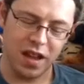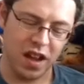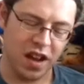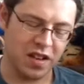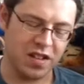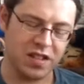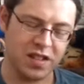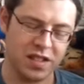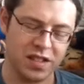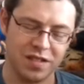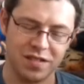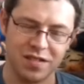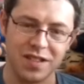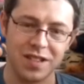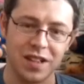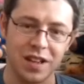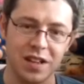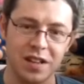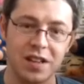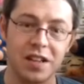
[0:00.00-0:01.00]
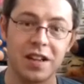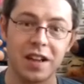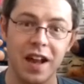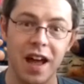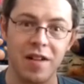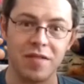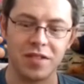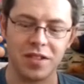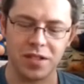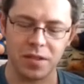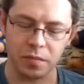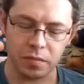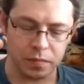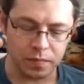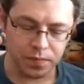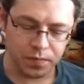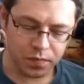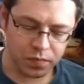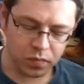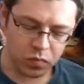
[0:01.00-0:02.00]
And I just decided he could have
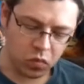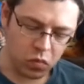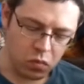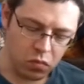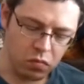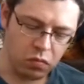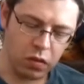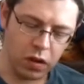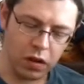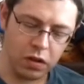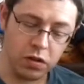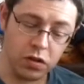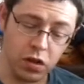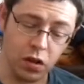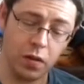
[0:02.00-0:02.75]
it.